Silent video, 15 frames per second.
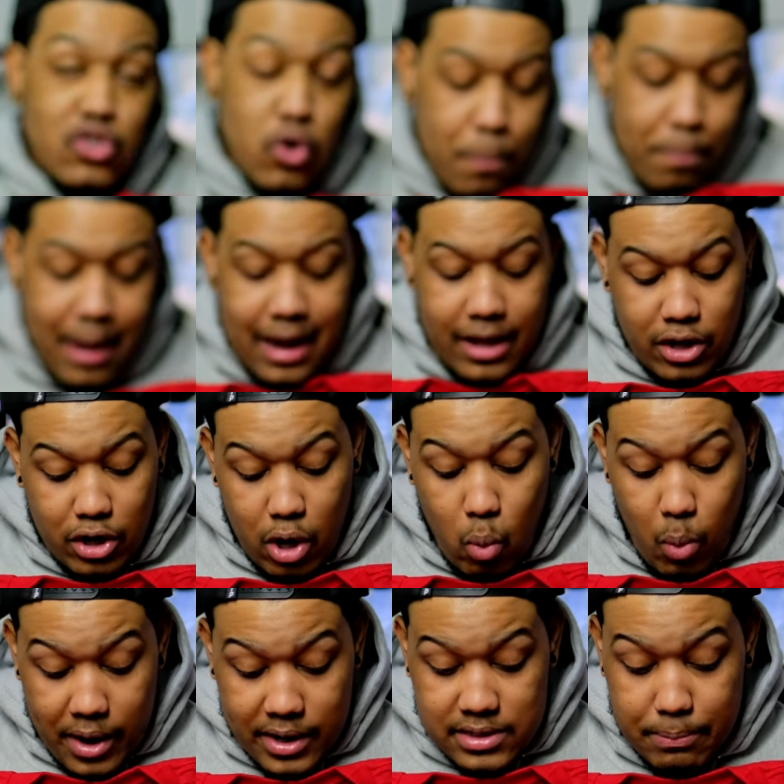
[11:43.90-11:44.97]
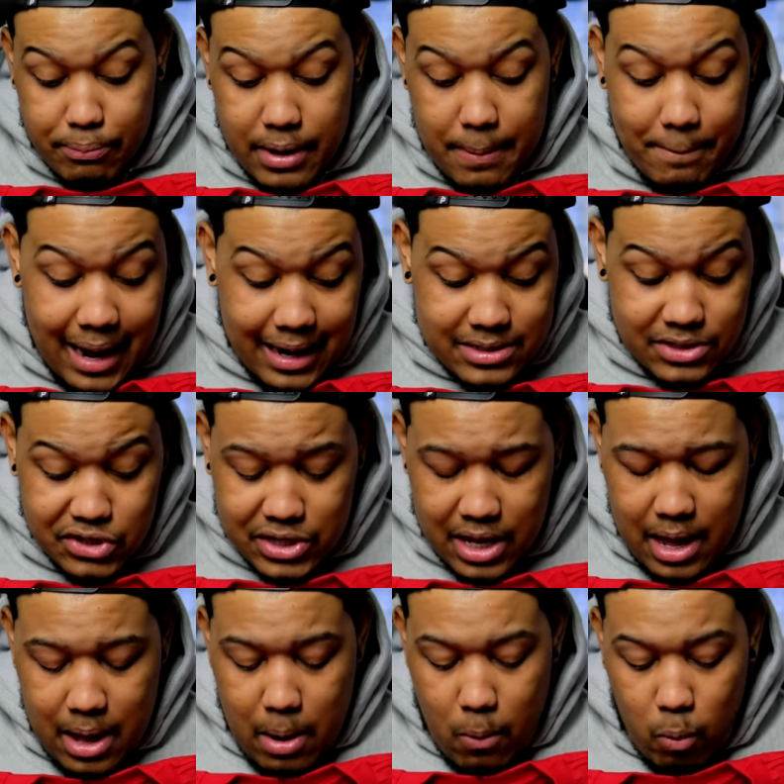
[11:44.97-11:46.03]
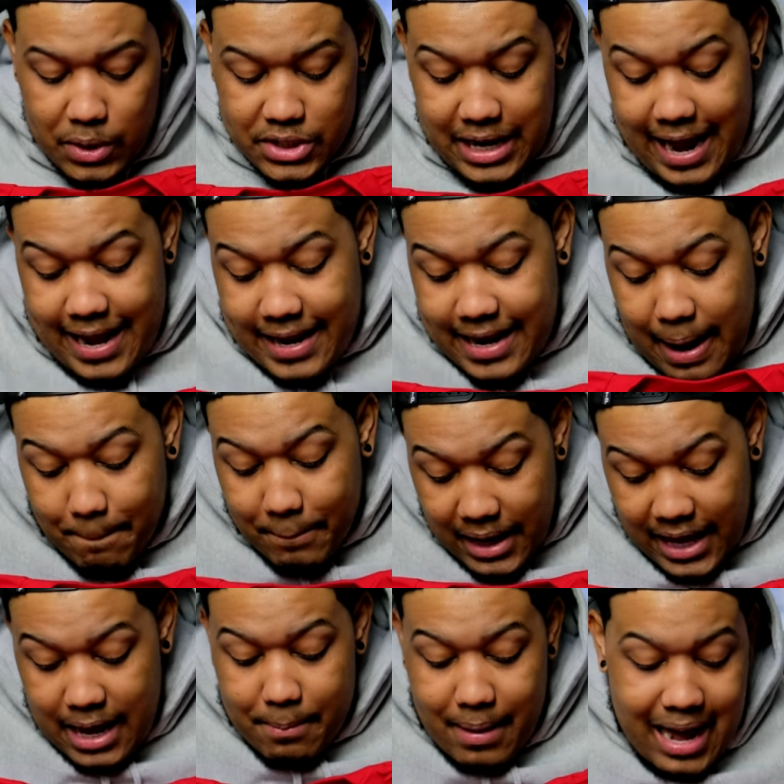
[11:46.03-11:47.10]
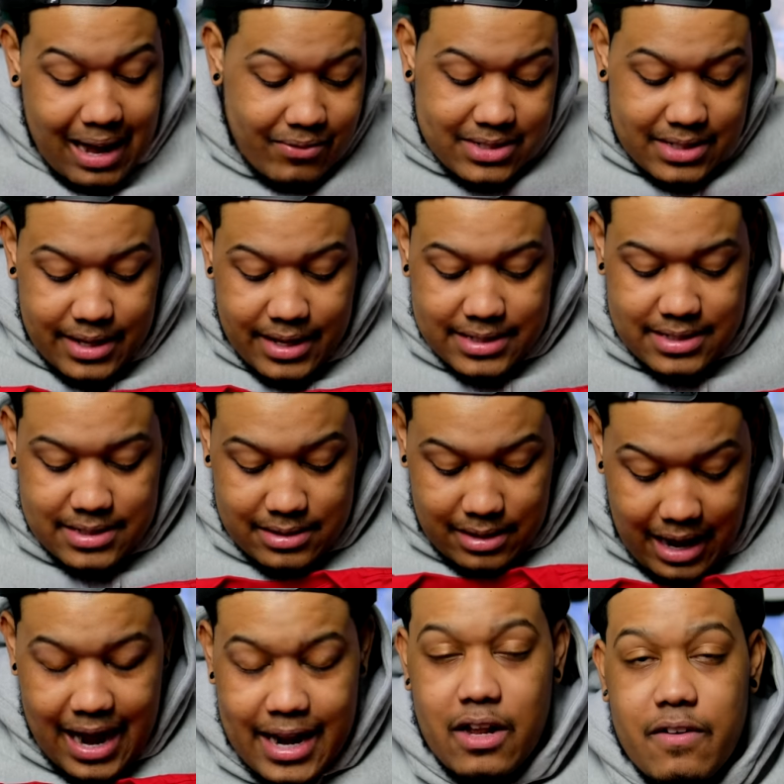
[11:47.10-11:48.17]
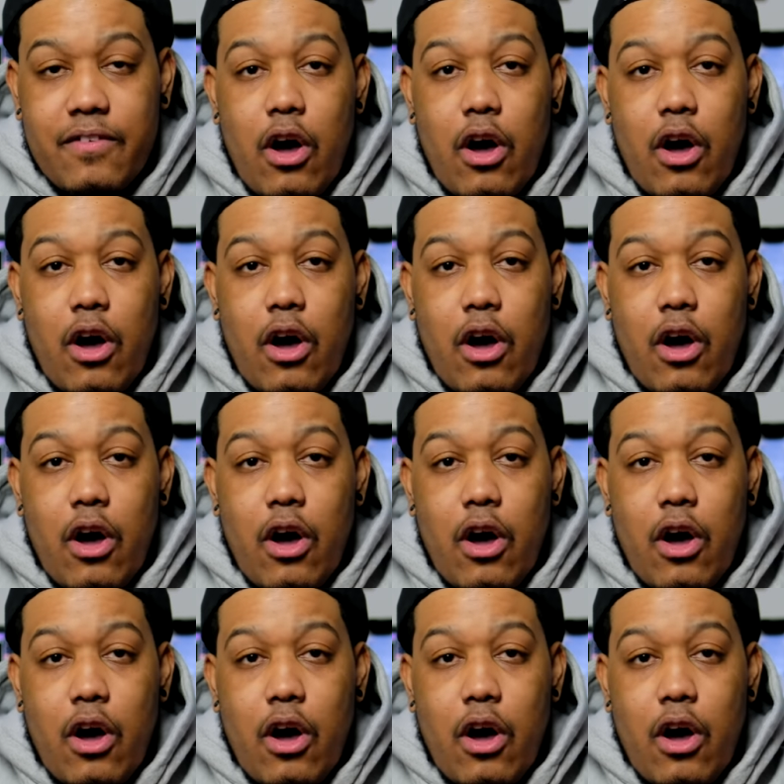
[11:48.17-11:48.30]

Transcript: Tupac, you know, wearing Supreme boxers, which I cannot blame. Obviously, it's kind of